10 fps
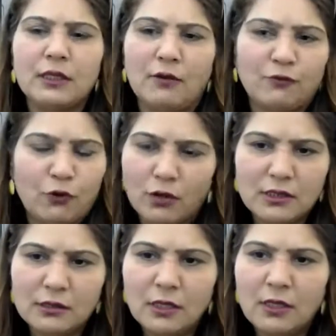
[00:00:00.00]
of
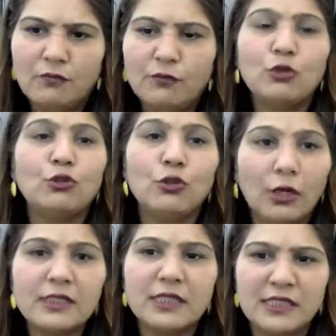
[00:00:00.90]
course, we could
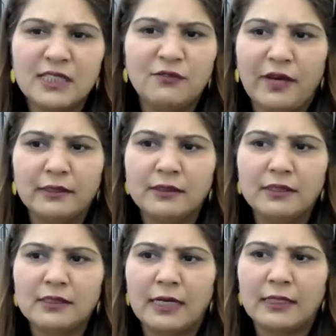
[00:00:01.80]
not justify
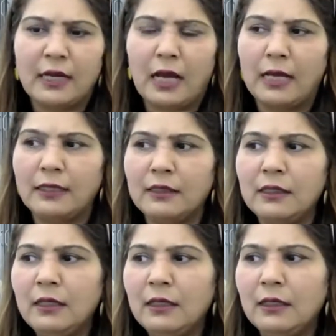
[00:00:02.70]
this, and I
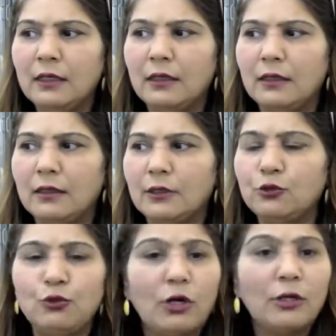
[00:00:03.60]

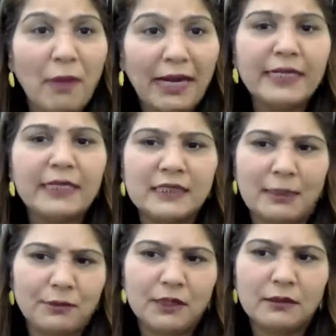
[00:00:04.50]
do not mind
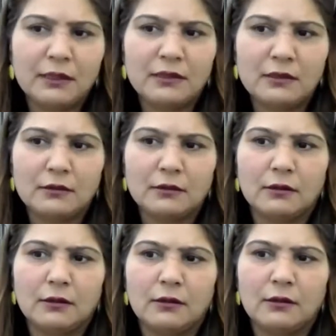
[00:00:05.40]
accepting this,
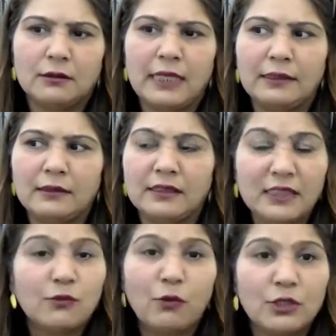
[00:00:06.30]
that
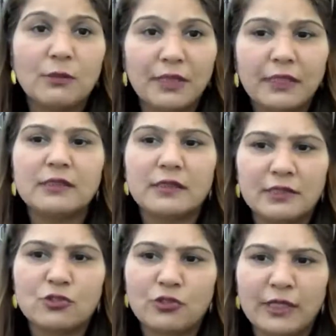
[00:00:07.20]
this was the biggest
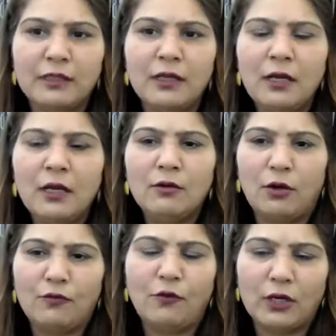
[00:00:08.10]
constraint
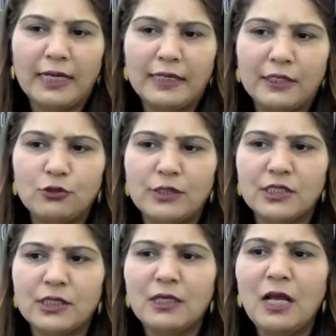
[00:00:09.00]
of online
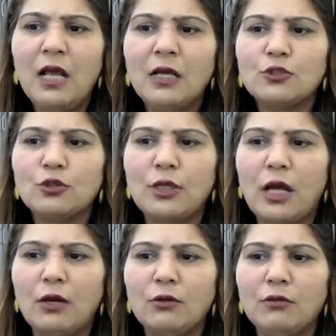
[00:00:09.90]
education. So
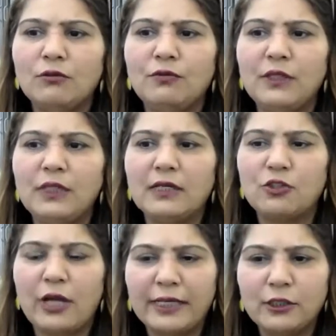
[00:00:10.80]
now we are
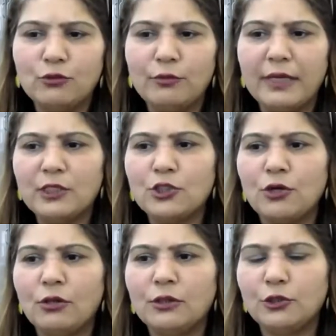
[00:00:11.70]
trying to make
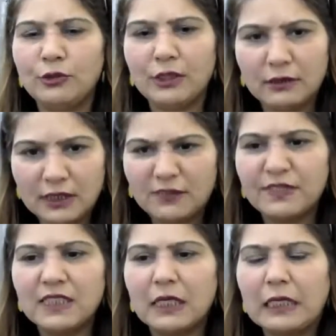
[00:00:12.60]
sure during these
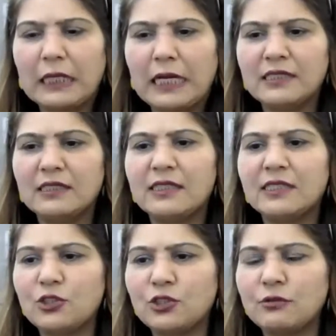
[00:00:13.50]
physical classes that
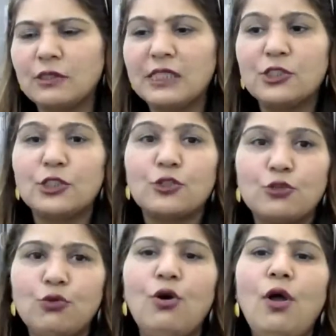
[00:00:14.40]
teachers
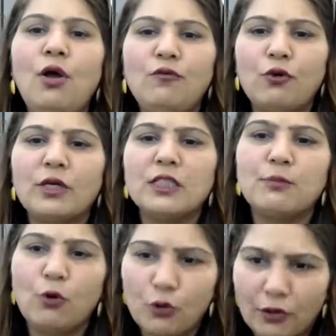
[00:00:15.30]
do focus
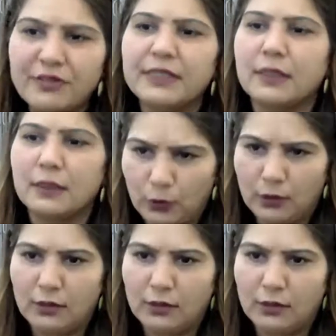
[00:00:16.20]
more on written work,